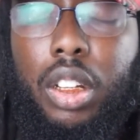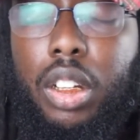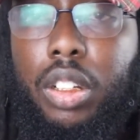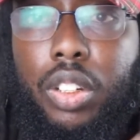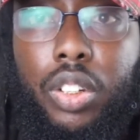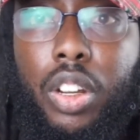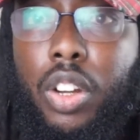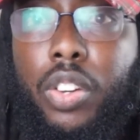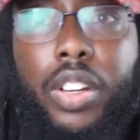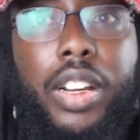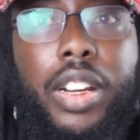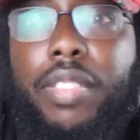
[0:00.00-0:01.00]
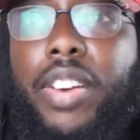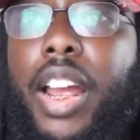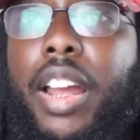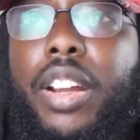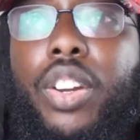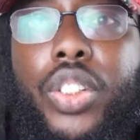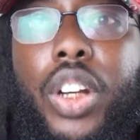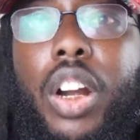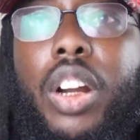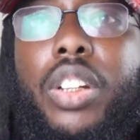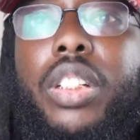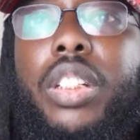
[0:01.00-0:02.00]
He never had no
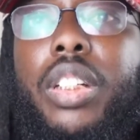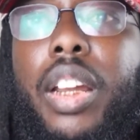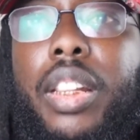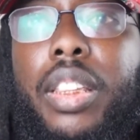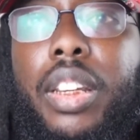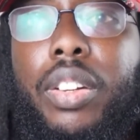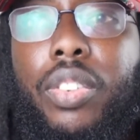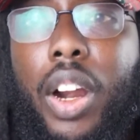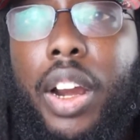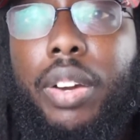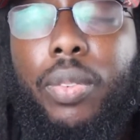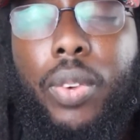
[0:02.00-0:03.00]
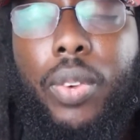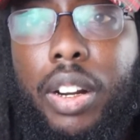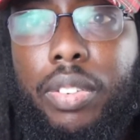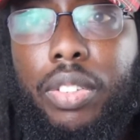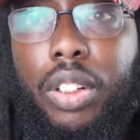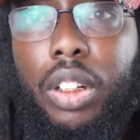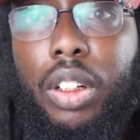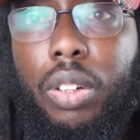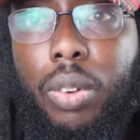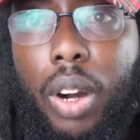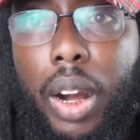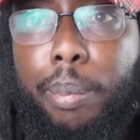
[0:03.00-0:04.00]
charges, nothing, right? Whatever,
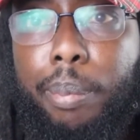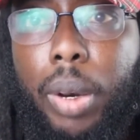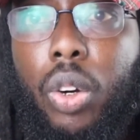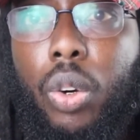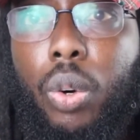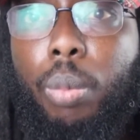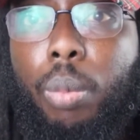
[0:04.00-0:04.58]
right? Boom.